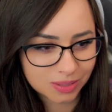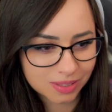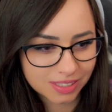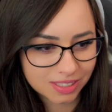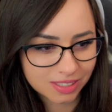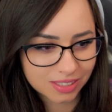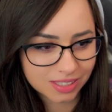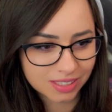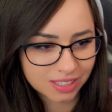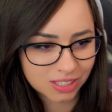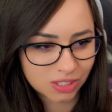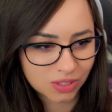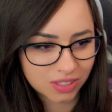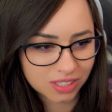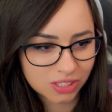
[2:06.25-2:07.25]
are literally the
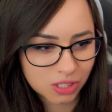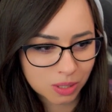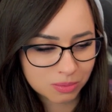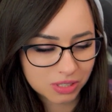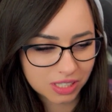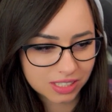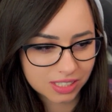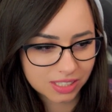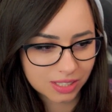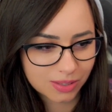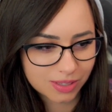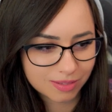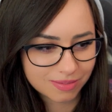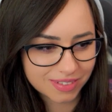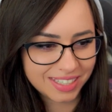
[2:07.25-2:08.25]
strongest objects in the
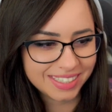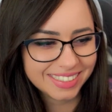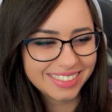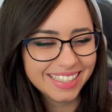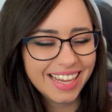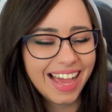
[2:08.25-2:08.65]
universe.